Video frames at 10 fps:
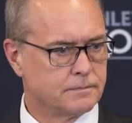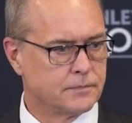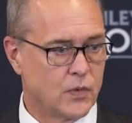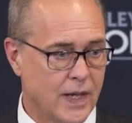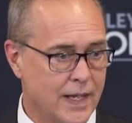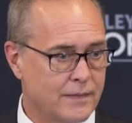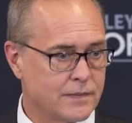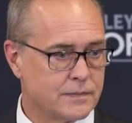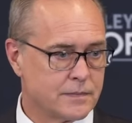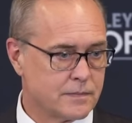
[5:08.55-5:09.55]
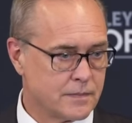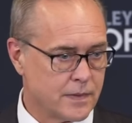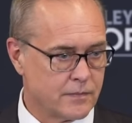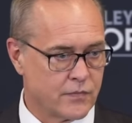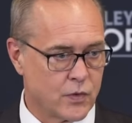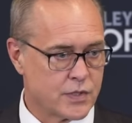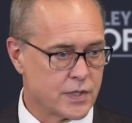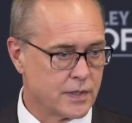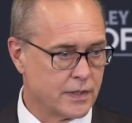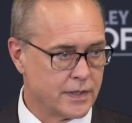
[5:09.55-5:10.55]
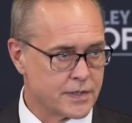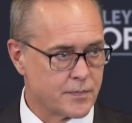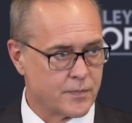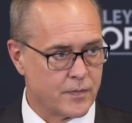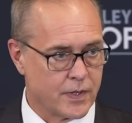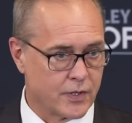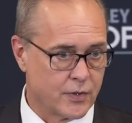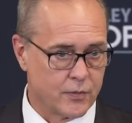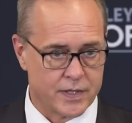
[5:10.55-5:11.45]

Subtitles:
We have. Fortunately, it's been a good way.